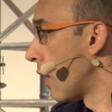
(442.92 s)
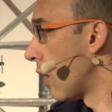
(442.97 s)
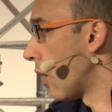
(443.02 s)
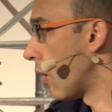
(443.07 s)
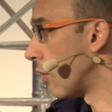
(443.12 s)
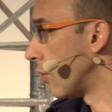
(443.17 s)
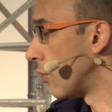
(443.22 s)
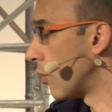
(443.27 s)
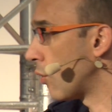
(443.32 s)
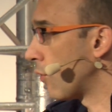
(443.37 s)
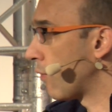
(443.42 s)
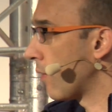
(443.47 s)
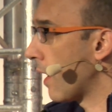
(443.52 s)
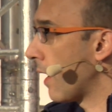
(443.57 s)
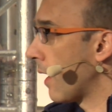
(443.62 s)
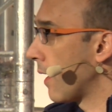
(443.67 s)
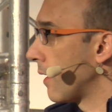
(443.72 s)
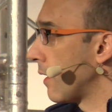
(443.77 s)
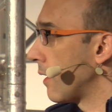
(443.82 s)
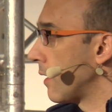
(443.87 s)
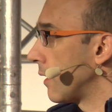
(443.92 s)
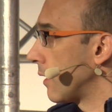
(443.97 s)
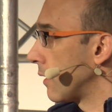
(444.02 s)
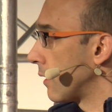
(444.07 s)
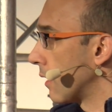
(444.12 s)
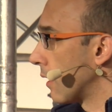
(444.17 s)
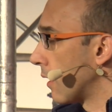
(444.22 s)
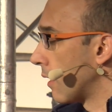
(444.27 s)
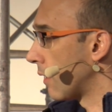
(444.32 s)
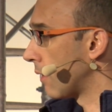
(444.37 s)
Nova handling
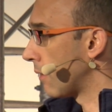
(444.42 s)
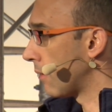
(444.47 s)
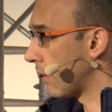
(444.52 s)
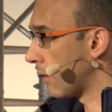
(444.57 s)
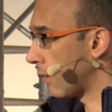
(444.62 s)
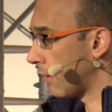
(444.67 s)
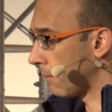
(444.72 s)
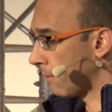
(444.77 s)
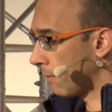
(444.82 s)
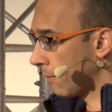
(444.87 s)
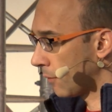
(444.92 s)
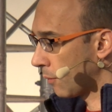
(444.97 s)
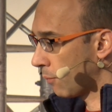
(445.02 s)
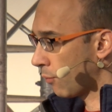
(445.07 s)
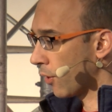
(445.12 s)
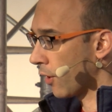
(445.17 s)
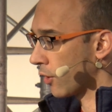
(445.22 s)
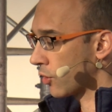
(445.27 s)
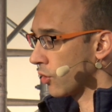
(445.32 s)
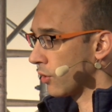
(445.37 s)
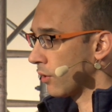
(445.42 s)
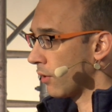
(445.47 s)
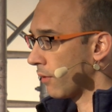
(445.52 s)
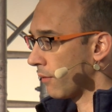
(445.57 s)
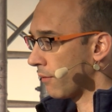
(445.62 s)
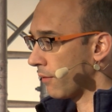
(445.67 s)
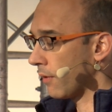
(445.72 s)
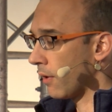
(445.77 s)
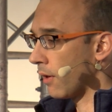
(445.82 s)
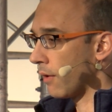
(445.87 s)
the production
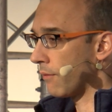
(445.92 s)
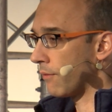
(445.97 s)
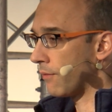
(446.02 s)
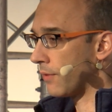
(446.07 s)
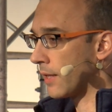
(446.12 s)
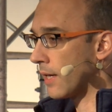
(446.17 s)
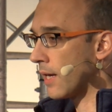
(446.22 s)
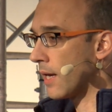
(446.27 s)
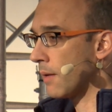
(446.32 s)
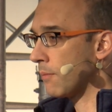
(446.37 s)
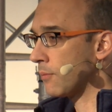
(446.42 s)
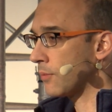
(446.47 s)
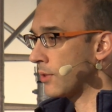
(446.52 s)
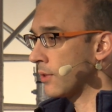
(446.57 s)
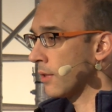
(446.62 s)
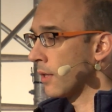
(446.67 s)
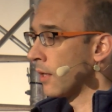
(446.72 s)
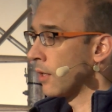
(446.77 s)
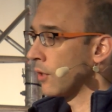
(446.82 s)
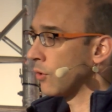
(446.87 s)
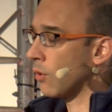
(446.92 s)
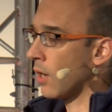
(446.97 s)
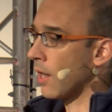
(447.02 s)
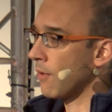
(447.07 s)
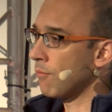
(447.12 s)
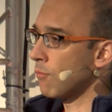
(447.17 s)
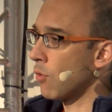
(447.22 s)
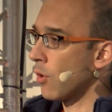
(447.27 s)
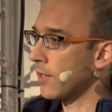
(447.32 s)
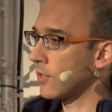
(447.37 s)
of VMs. You
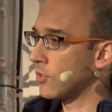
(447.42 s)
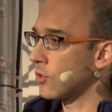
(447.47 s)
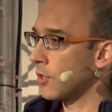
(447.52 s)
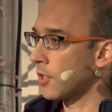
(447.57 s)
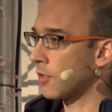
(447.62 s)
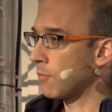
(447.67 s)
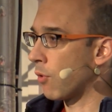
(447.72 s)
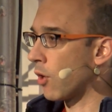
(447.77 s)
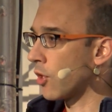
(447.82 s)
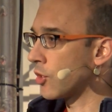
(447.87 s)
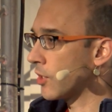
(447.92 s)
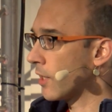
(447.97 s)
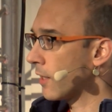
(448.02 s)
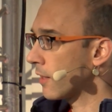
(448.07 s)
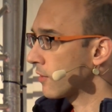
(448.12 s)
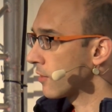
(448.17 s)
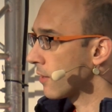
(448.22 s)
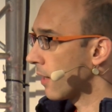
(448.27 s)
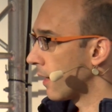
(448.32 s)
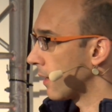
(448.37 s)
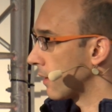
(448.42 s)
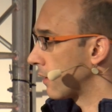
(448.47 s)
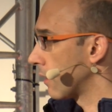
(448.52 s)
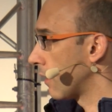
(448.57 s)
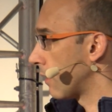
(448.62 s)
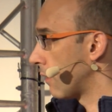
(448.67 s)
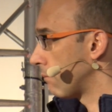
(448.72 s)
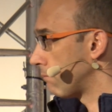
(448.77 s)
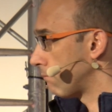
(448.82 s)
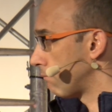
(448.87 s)
have more exotic projects like
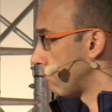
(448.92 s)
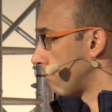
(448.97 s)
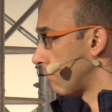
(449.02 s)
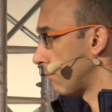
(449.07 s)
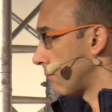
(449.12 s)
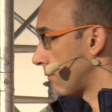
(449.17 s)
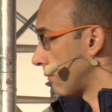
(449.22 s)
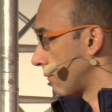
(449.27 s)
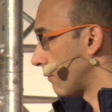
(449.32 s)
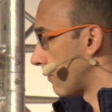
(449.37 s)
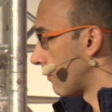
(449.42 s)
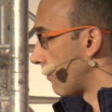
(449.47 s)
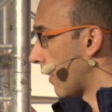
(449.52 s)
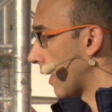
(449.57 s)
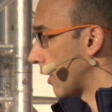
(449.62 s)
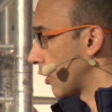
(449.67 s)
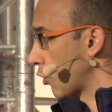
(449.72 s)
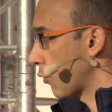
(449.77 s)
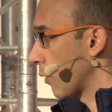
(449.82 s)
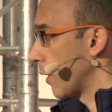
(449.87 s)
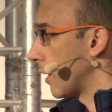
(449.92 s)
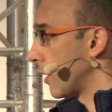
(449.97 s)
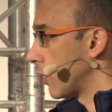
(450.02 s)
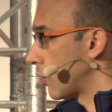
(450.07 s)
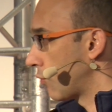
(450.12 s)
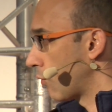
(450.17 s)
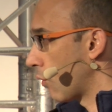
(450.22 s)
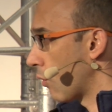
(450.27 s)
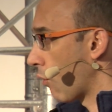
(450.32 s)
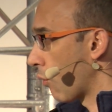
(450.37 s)

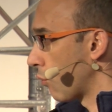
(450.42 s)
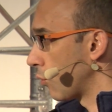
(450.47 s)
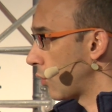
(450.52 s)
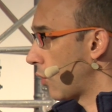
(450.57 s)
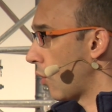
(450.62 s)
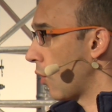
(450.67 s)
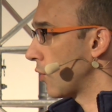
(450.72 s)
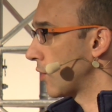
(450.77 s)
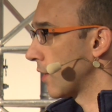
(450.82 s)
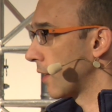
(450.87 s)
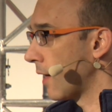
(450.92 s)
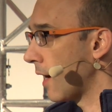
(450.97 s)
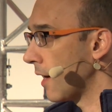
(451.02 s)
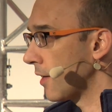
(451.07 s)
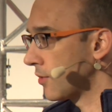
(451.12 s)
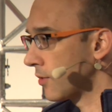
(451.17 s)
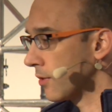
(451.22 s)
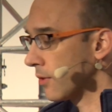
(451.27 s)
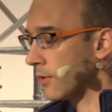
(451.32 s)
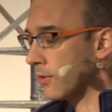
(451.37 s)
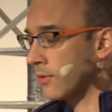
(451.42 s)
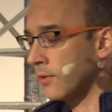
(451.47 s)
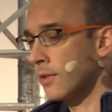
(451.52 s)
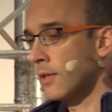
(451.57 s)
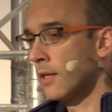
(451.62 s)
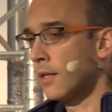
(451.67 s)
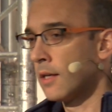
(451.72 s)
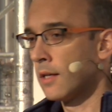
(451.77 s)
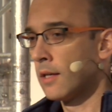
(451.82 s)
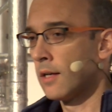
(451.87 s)
Vitrage for root cause analysis.
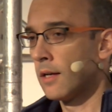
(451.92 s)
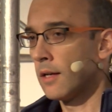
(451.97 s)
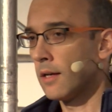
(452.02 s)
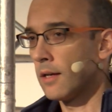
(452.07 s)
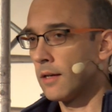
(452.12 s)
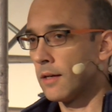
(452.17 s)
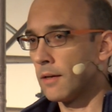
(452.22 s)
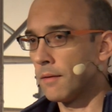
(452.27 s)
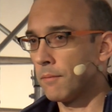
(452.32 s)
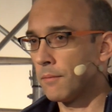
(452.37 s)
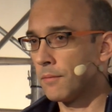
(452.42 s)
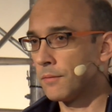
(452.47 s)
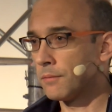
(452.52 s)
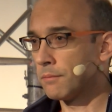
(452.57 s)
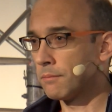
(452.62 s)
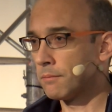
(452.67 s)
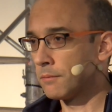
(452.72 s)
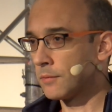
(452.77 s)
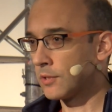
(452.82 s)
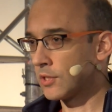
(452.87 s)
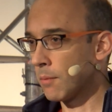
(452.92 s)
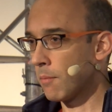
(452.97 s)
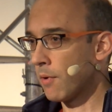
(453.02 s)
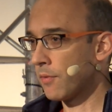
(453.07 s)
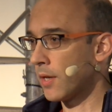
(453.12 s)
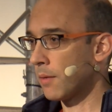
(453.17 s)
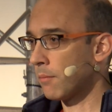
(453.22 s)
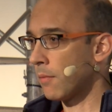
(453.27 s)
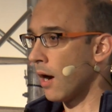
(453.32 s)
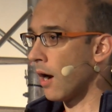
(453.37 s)
Some
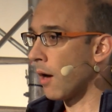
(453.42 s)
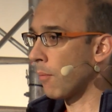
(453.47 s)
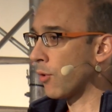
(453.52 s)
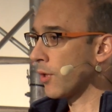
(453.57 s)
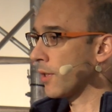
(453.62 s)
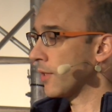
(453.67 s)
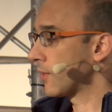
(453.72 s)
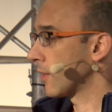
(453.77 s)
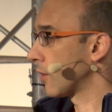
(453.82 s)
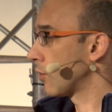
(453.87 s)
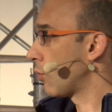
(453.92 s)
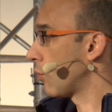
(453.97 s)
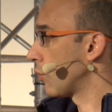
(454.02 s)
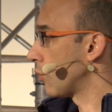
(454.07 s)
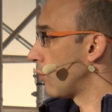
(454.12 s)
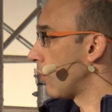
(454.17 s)
of them are pretty central.